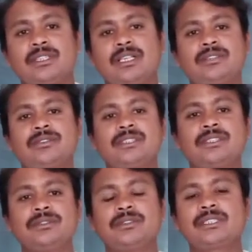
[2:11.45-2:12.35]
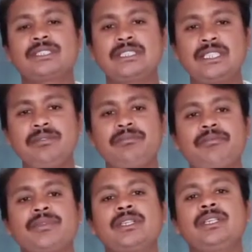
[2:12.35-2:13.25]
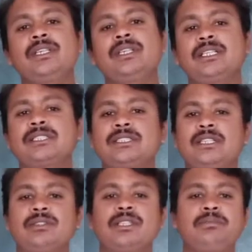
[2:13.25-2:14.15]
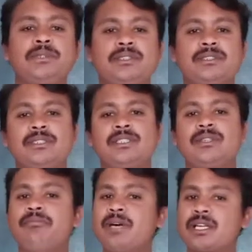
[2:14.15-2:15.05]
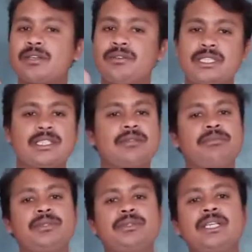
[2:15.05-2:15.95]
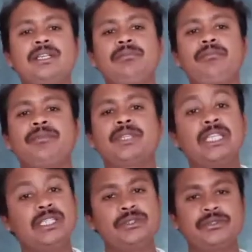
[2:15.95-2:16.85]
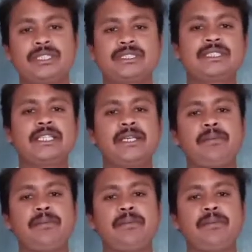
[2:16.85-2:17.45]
Harvard University has developed Mark I computer in USA.